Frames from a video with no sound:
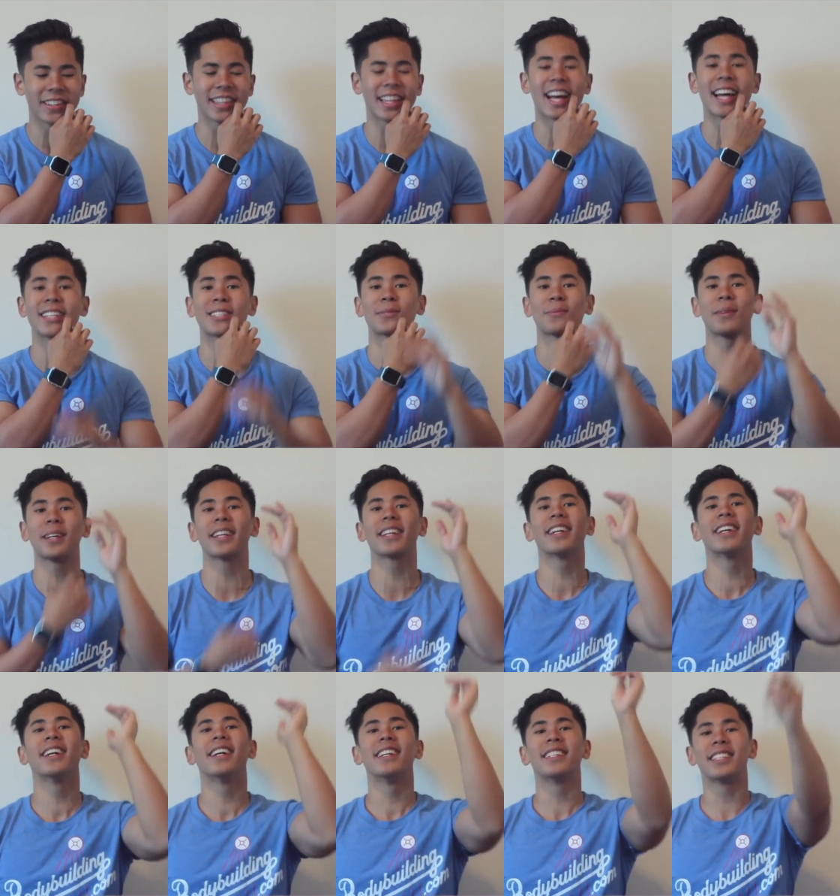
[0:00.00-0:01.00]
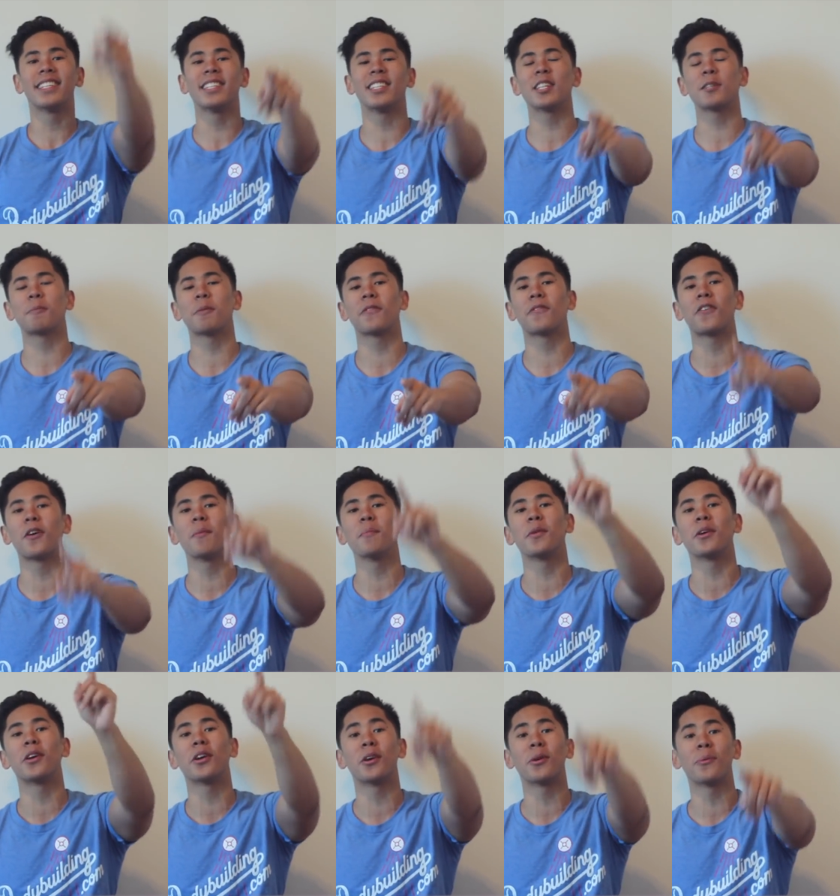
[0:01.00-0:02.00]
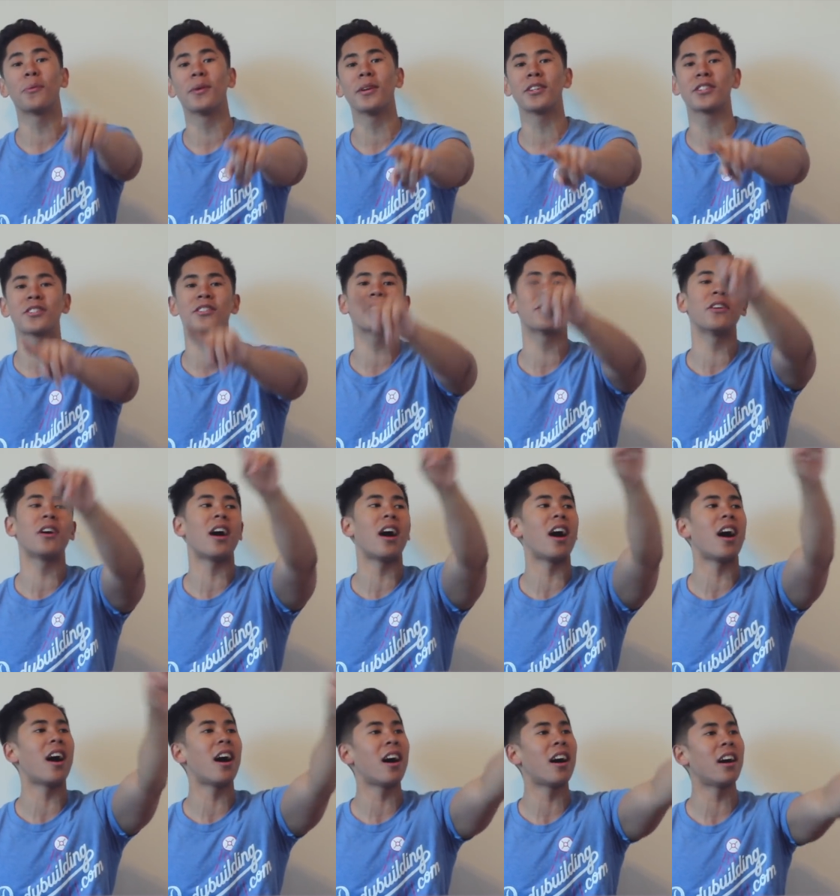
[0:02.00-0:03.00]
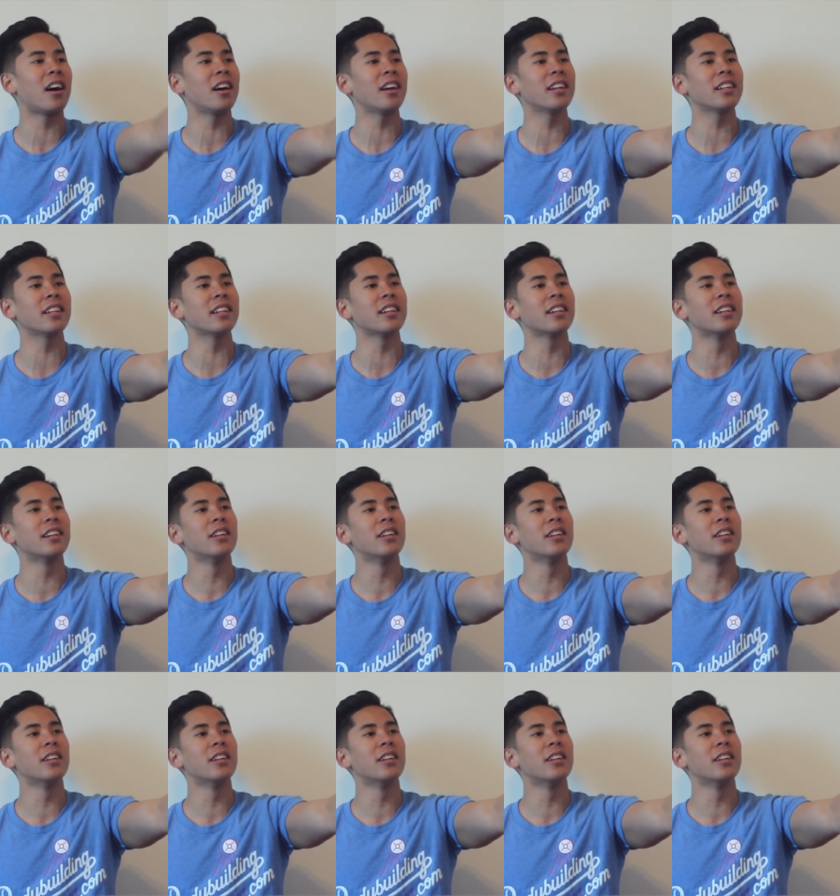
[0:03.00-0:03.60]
Last week, she just performed her original on